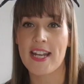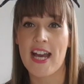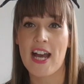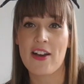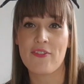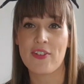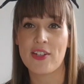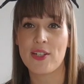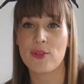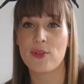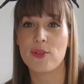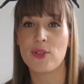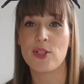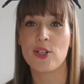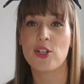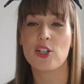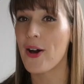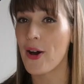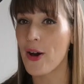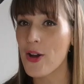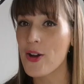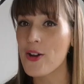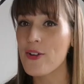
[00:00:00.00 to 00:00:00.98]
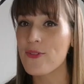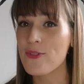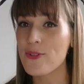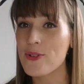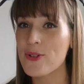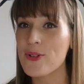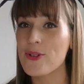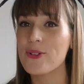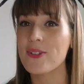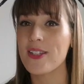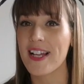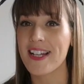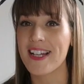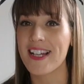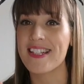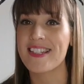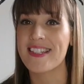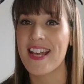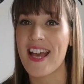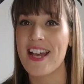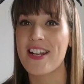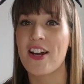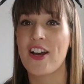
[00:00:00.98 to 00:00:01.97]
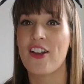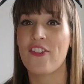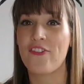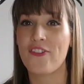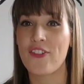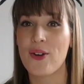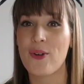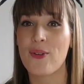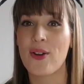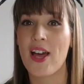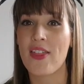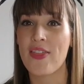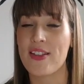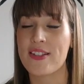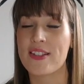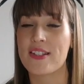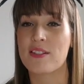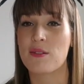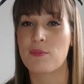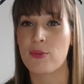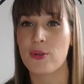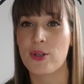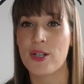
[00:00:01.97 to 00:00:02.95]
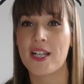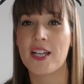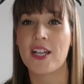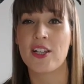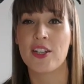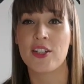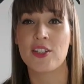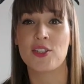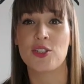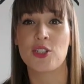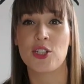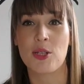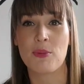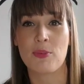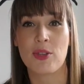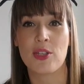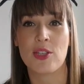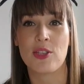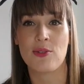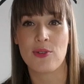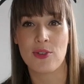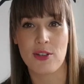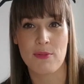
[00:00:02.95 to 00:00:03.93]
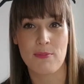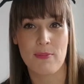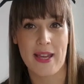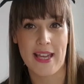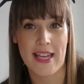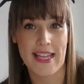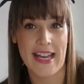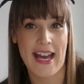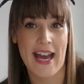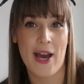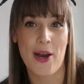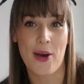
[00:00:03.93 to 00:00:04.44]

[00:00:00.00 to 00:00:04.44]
have a little look. Overall, like I said, I feel like this is a pretty good dupe that you can make at